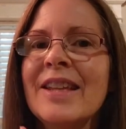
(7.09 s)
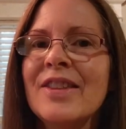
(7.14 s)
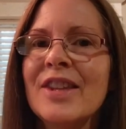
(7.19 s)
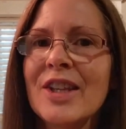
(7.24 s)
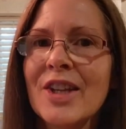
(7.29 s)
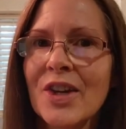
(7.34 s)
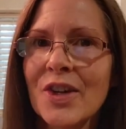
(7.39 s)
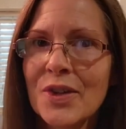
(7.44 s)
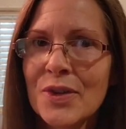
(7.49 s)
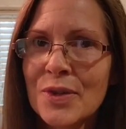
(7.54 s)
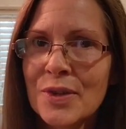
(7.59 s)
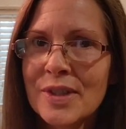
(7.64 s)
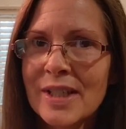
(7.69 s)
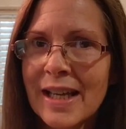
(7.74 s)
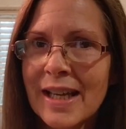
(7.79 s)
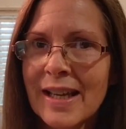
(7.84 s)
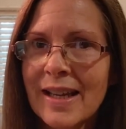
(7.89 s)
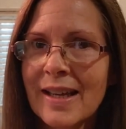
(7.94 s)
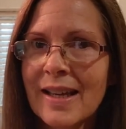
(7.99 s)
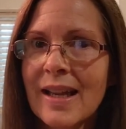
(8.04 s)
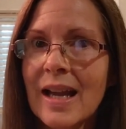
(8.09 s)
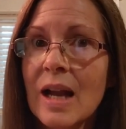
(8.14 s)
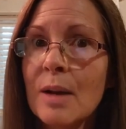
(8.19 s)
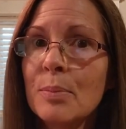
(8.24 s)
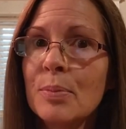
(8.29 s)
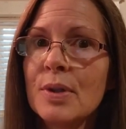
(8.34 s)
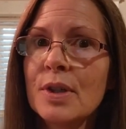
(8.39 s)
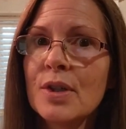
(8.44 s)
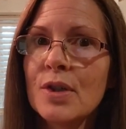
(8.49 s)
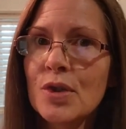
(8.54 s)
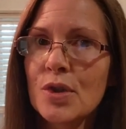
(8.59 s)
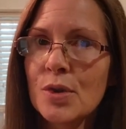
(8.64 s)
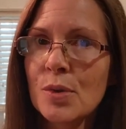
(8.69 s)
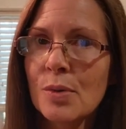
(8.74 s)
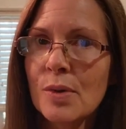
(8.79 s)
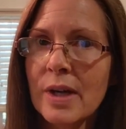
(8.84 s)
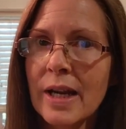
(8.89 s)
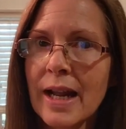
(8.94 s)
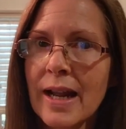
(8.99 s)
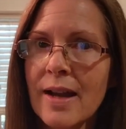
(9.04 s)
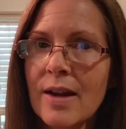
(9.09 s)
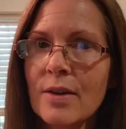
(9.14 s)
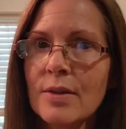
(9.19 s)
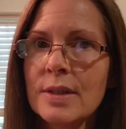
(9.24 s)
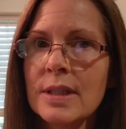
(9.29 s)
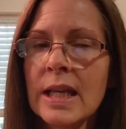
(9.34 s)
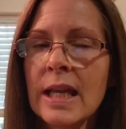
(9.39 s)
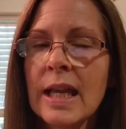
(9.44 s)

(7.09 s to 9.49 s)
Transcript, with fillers: The other day, I put a short out,